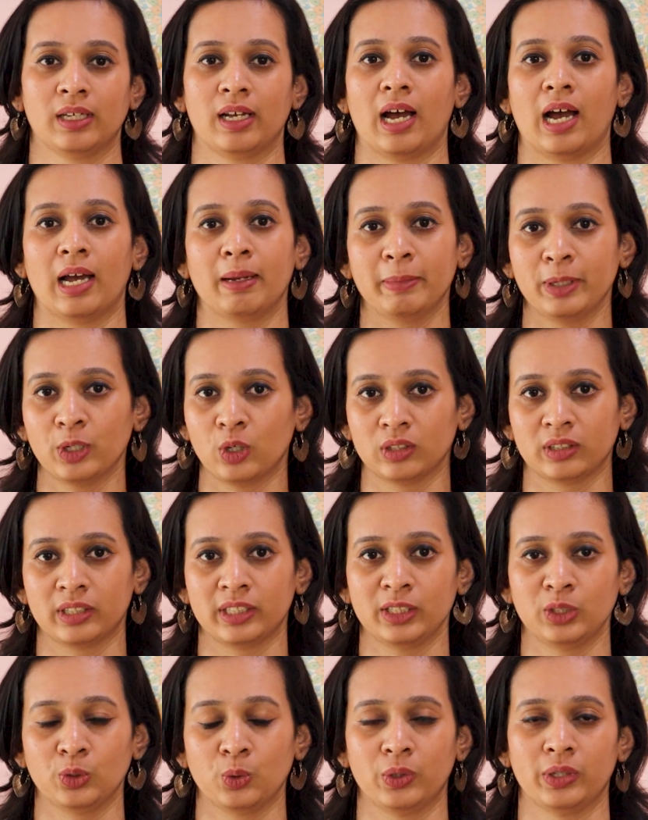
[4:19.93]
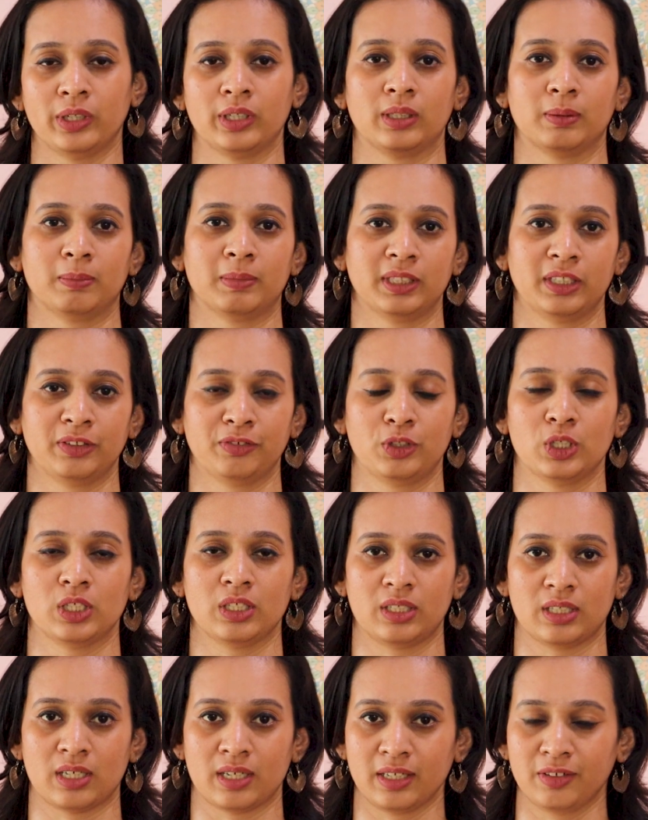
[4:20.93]
I may already know it, but if you are
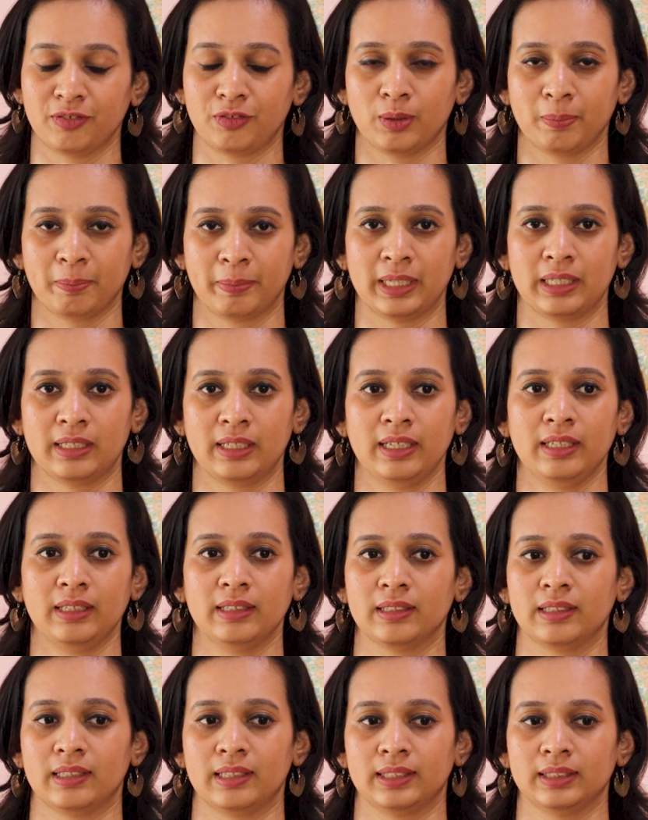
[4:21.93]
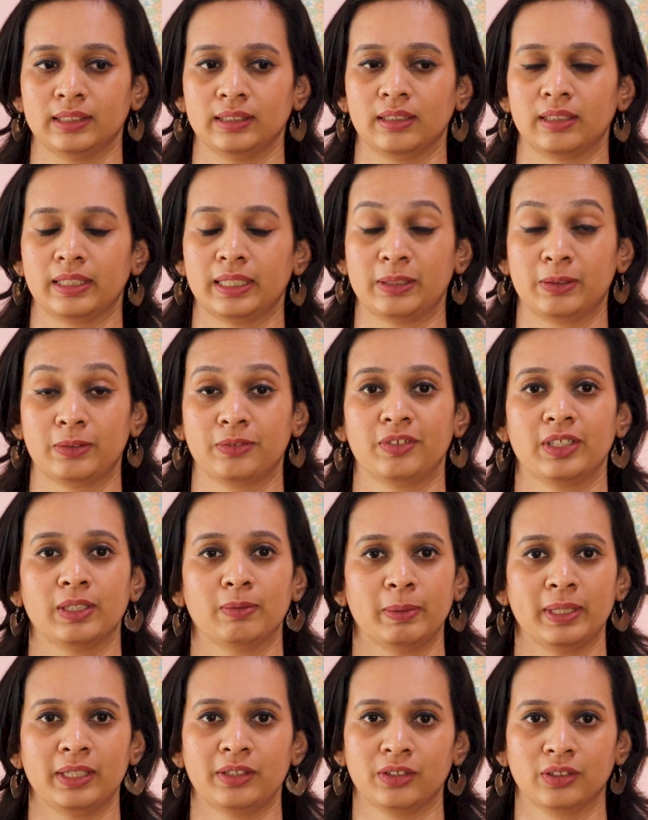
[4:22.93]
starting from beginning, then it will
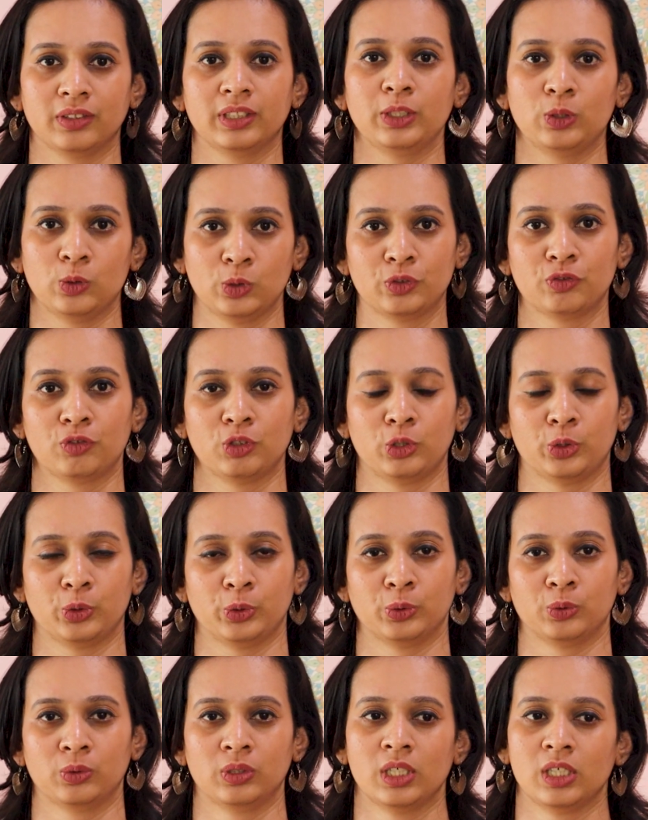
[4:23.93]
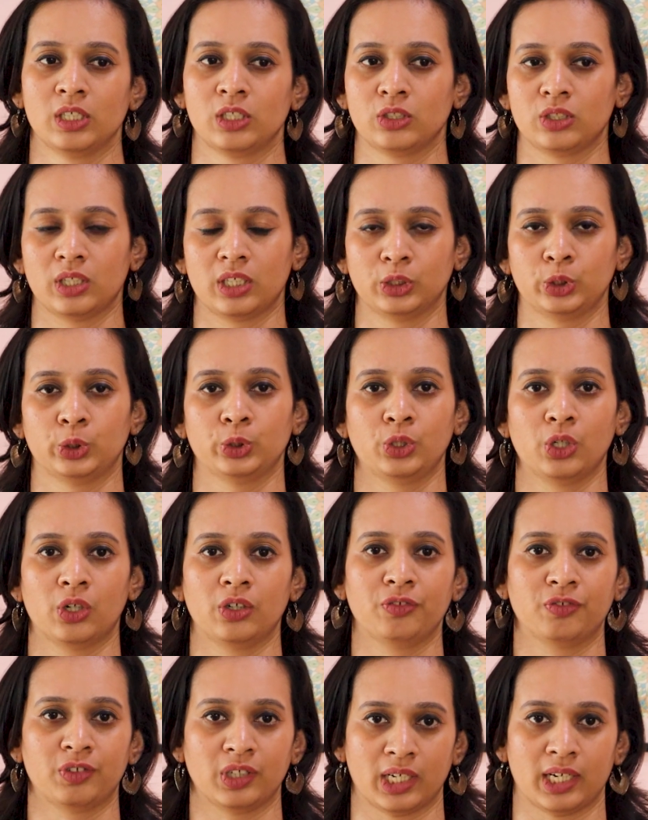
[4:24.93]
be really useful to you. So I should
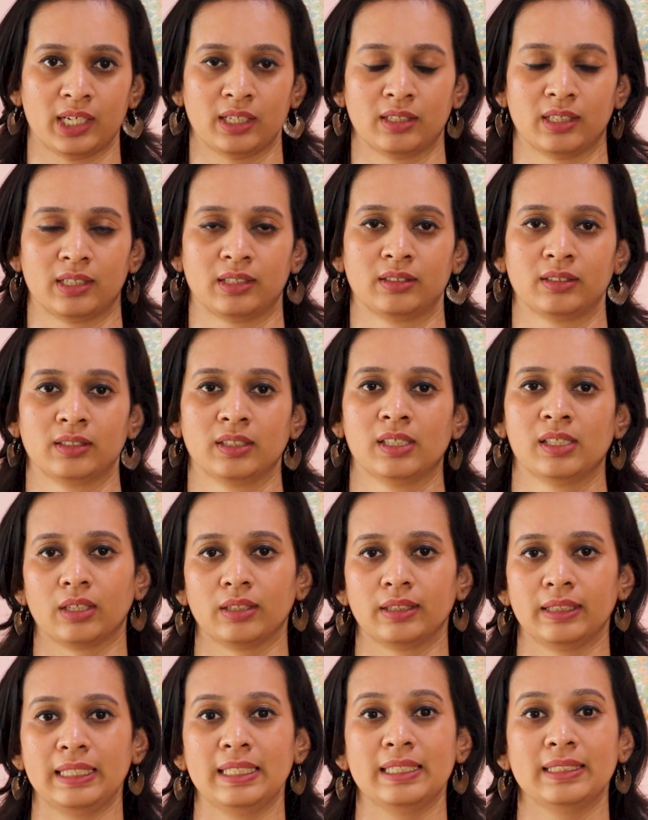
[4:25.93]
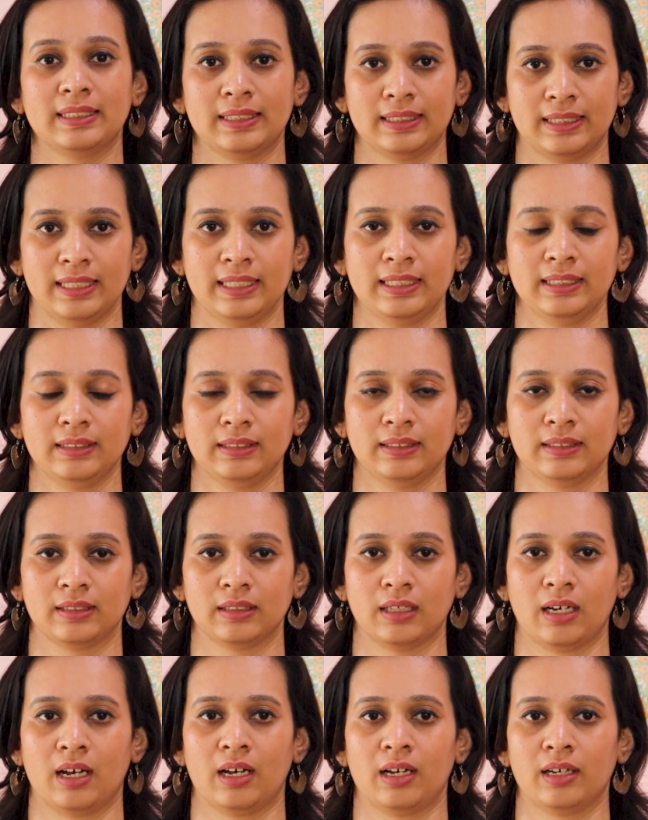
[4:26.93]
not forget that. These
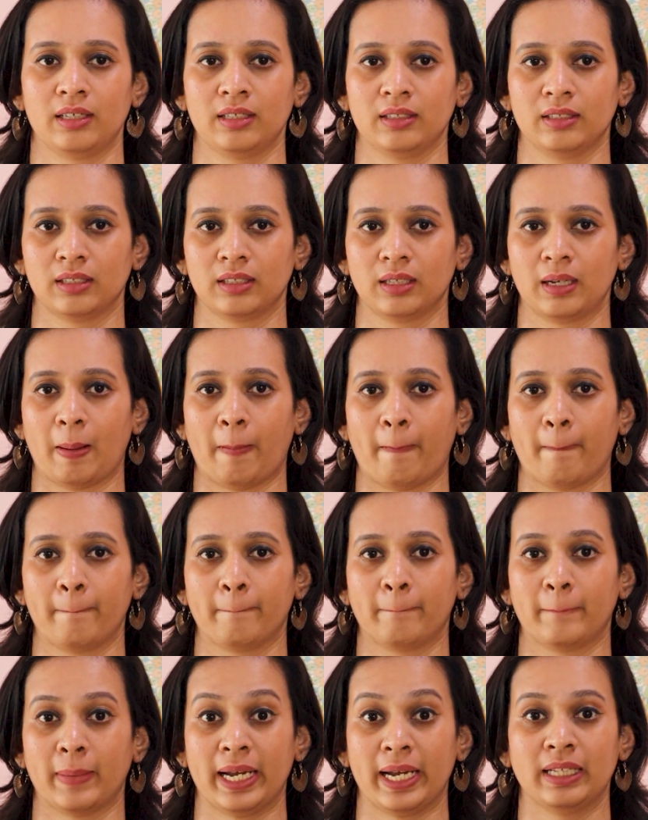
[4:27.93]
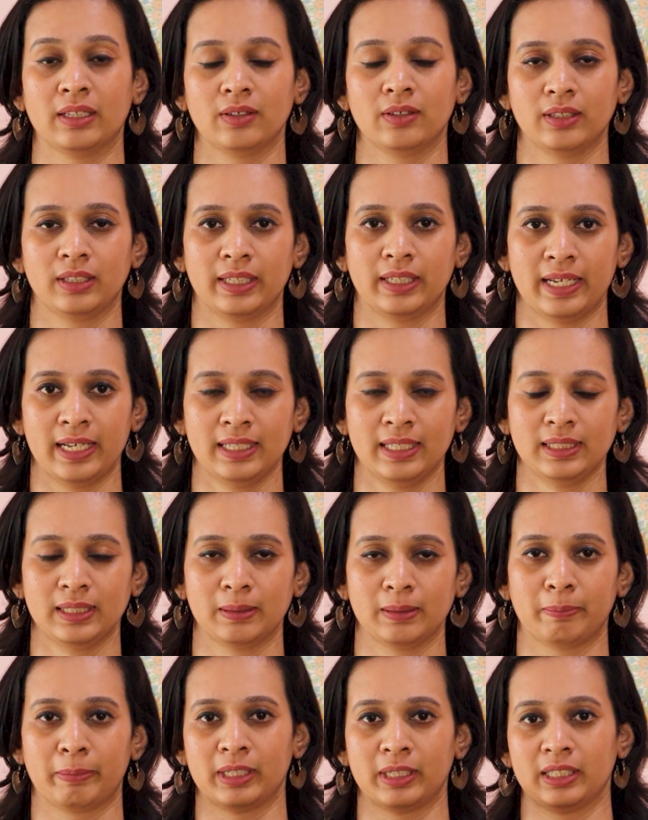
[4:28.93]
things are minor
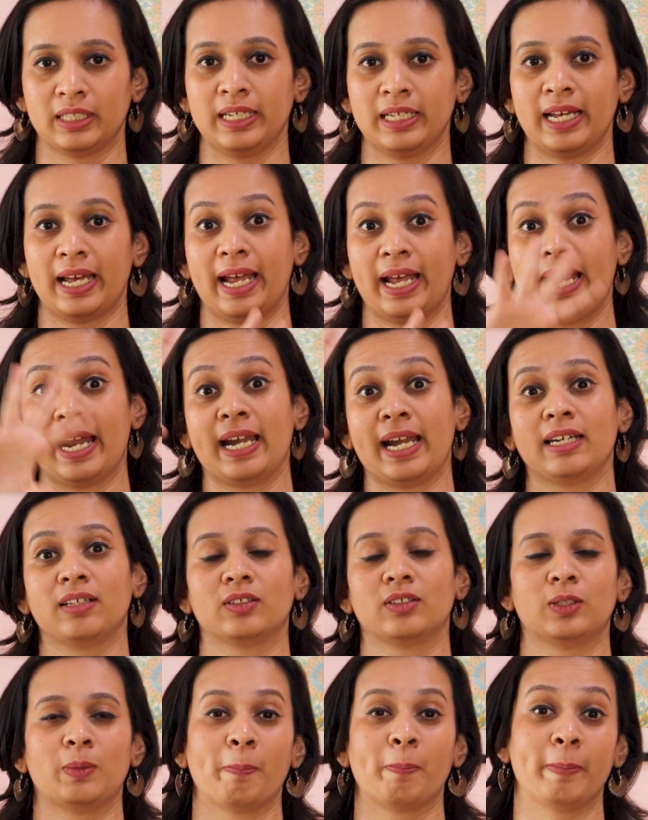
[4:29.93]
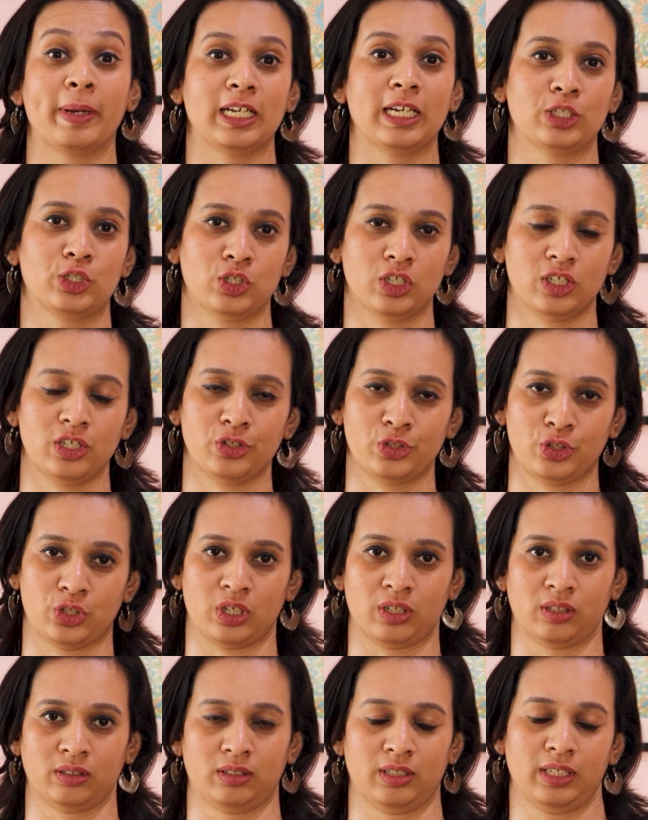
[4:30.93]
things, but they add a major
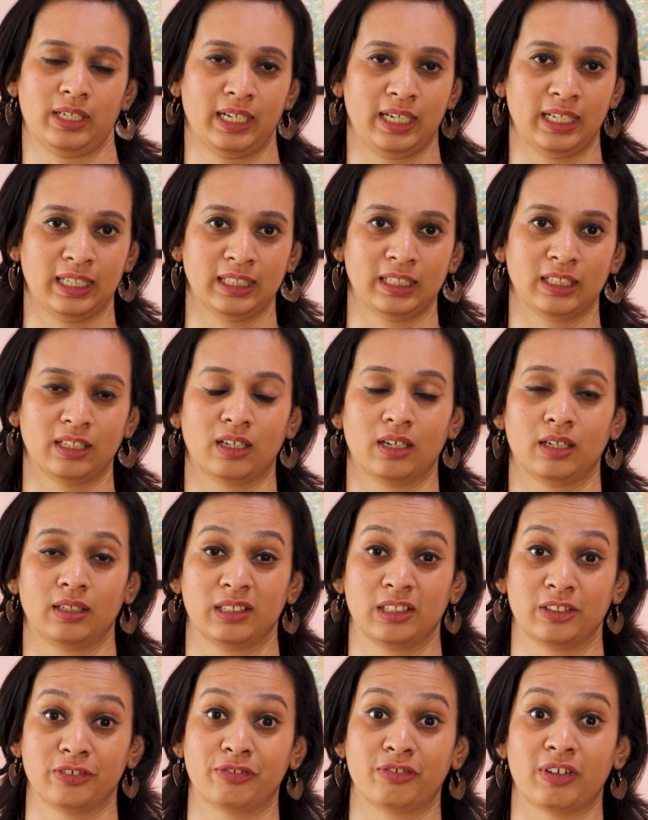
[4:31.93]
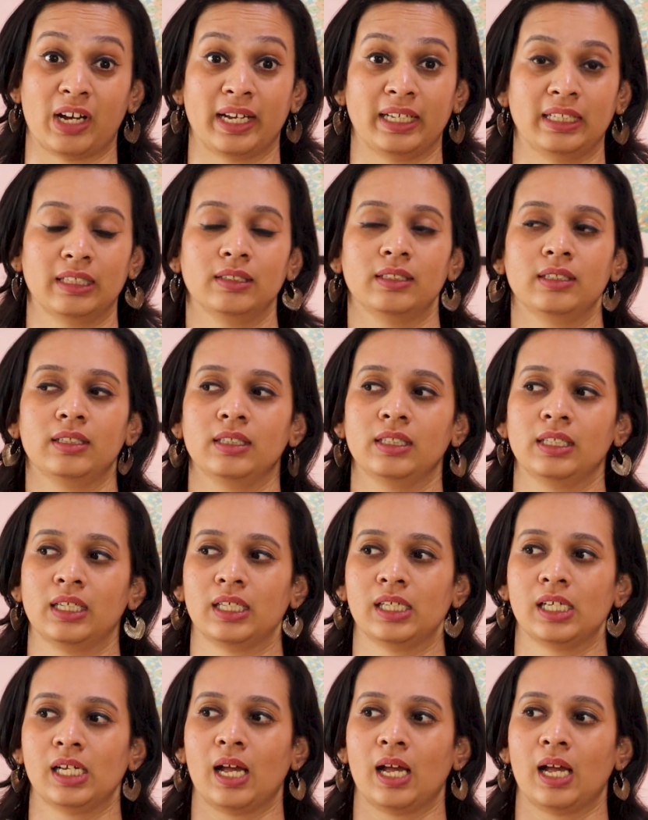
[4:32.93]
chunk in the final